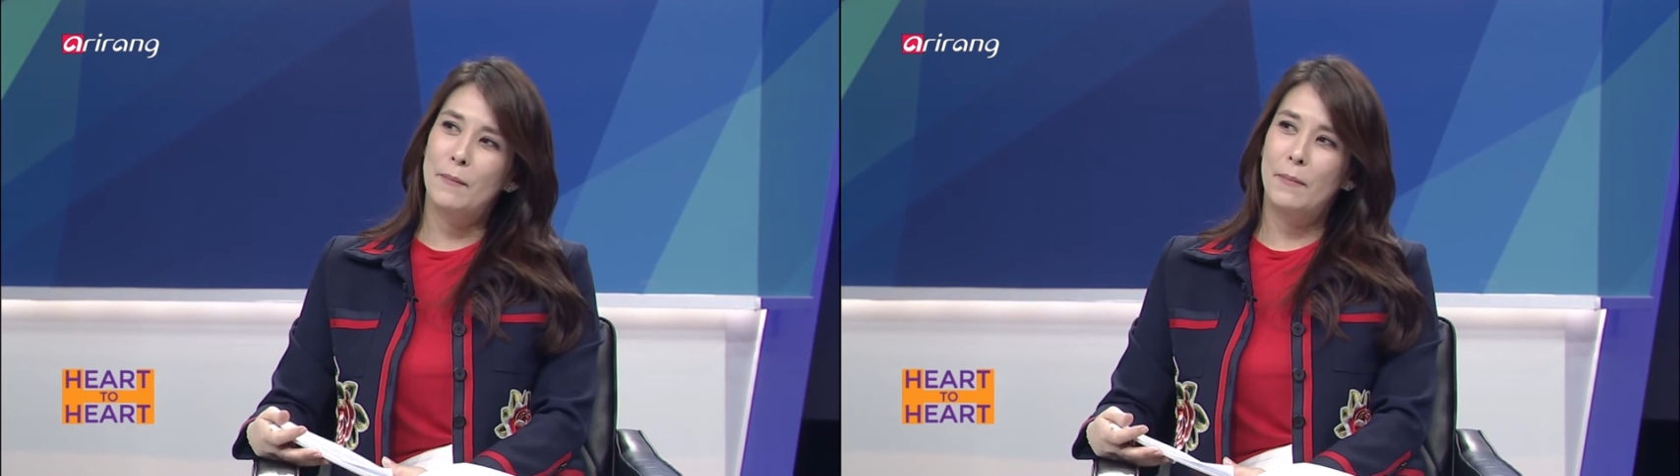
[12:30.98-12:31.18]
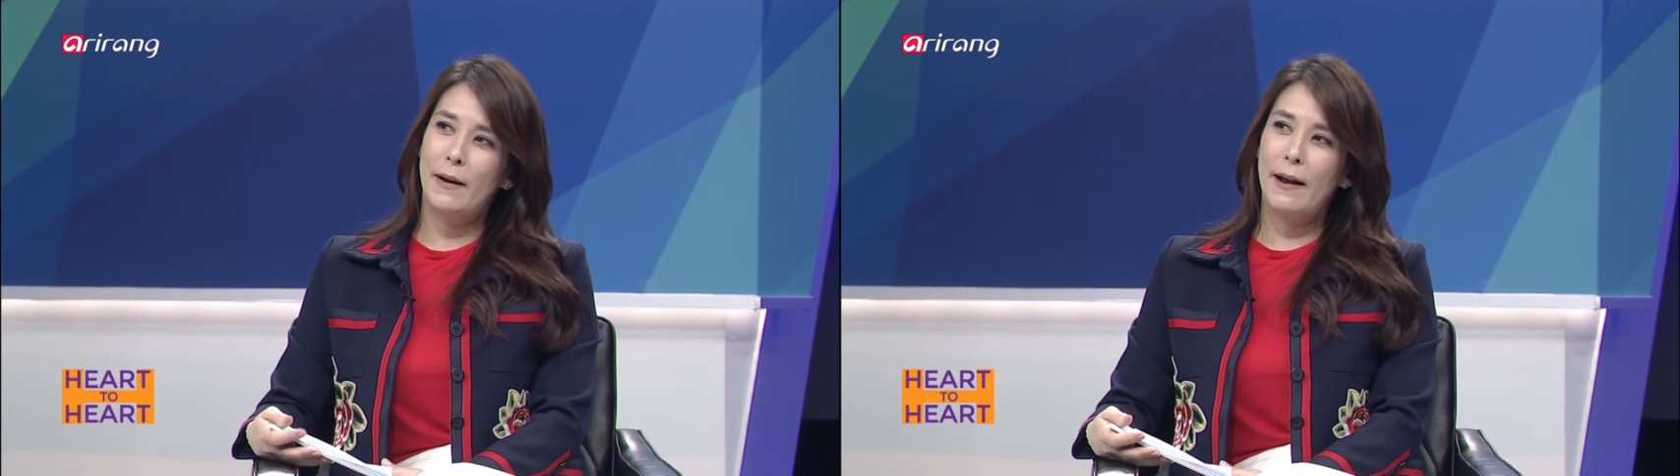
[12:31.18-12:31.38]

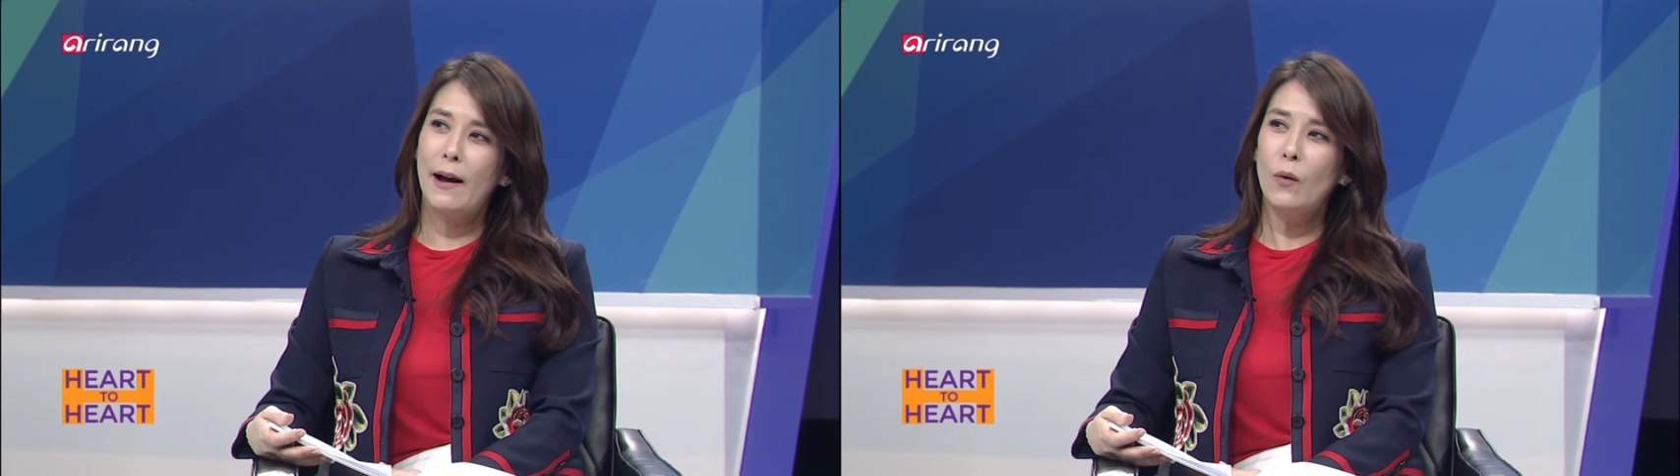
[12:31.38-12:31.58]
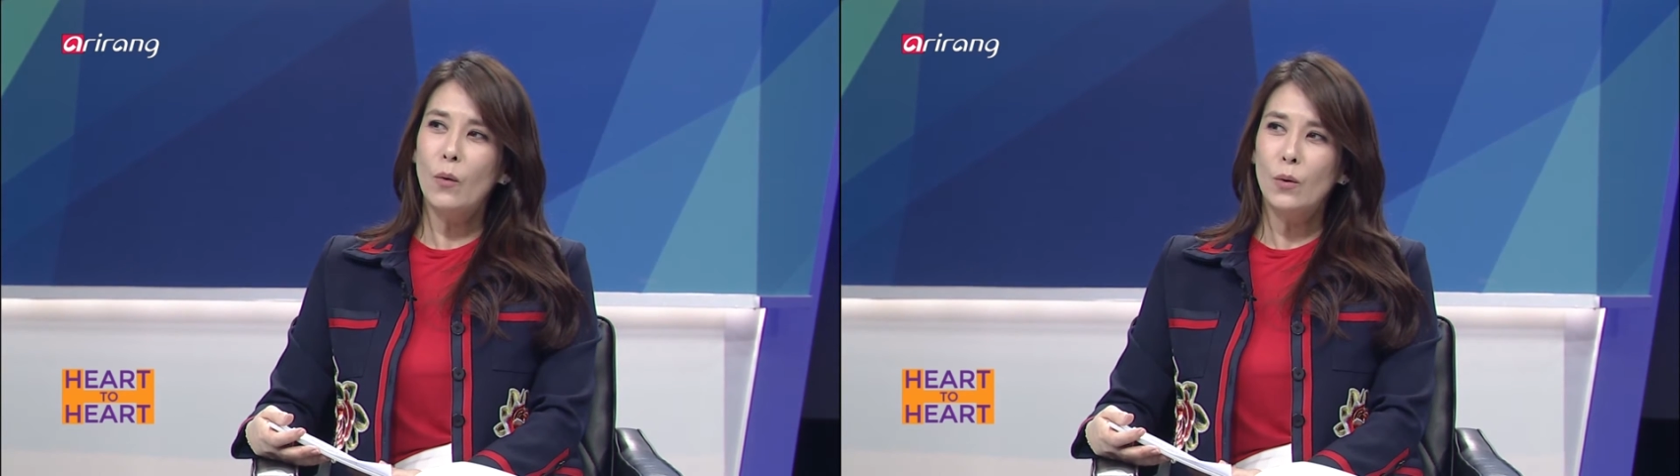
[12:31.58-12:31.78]
but
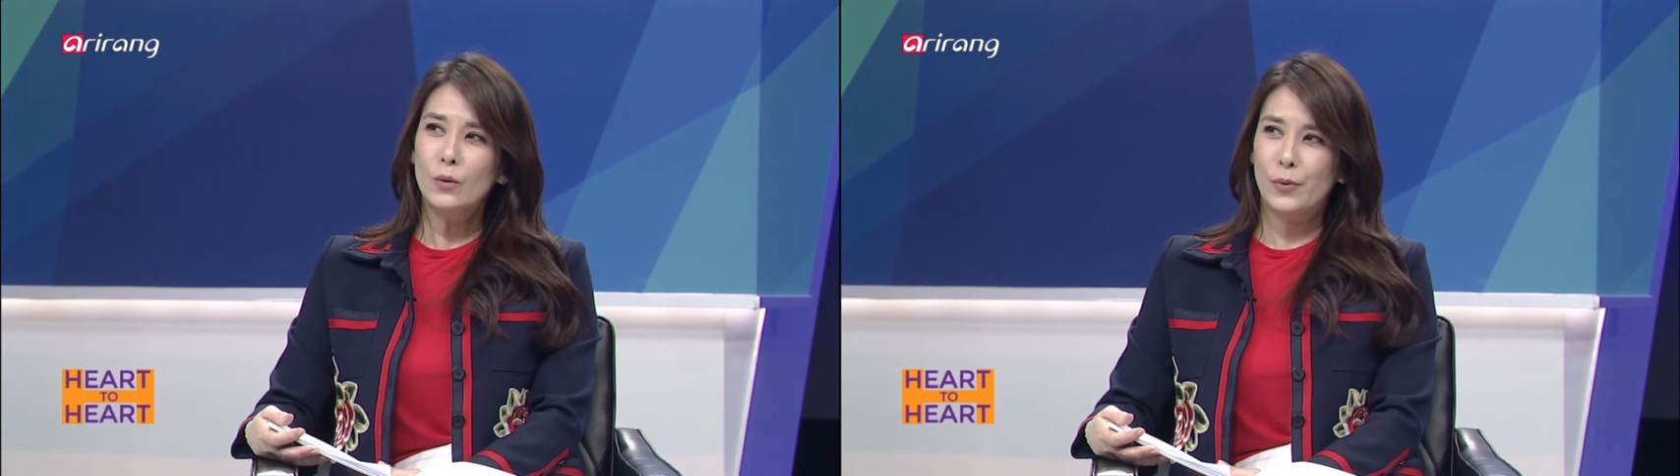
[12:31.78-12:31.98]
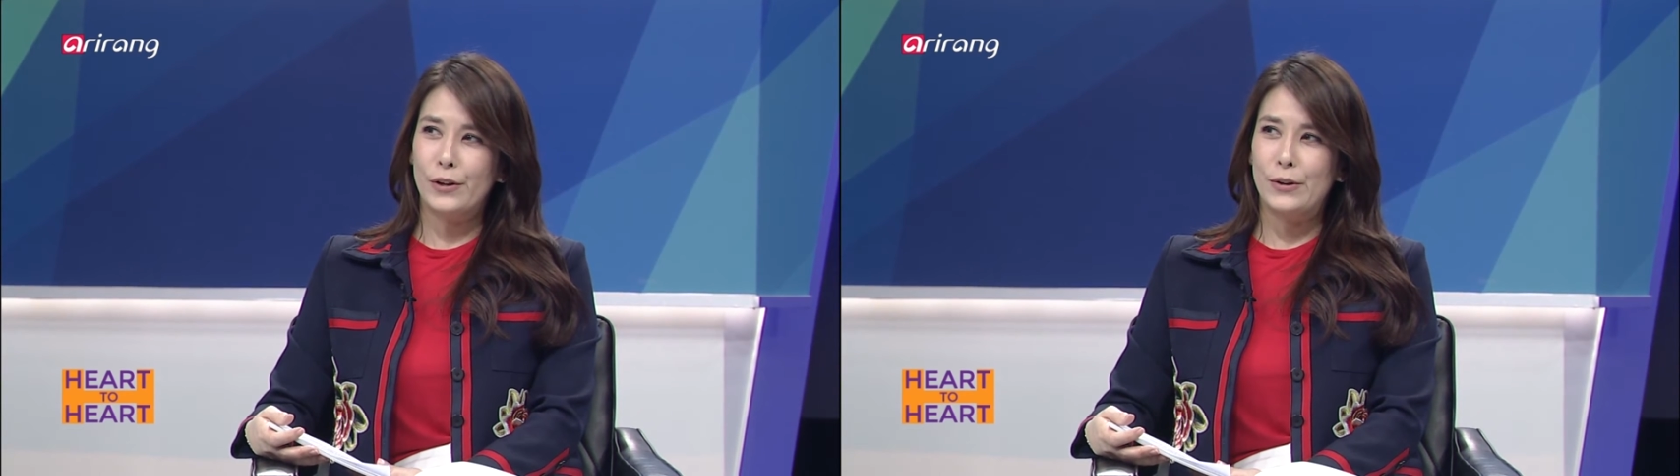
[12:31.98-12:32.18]
how
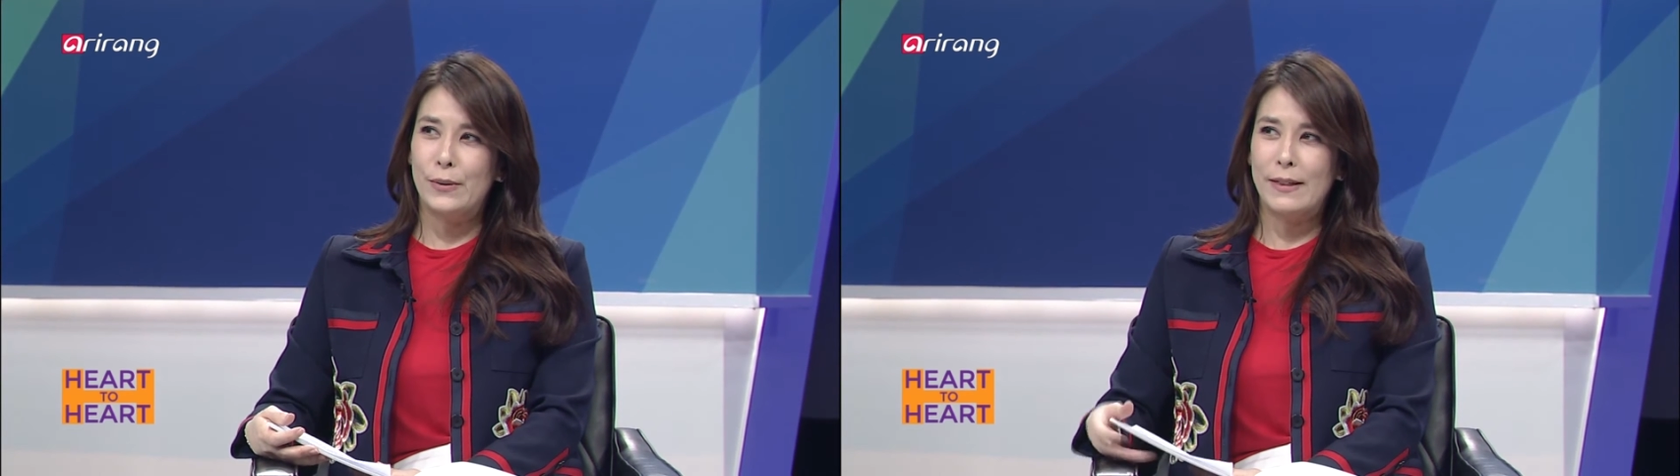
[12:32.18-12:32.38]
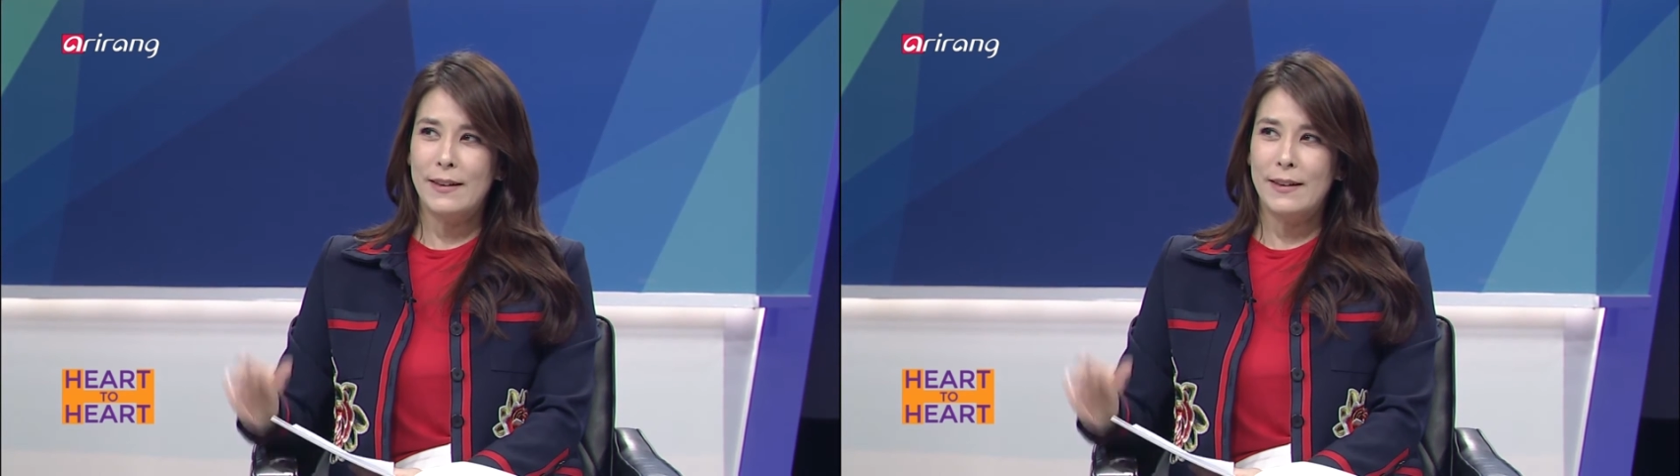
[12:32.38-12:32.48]
old were you?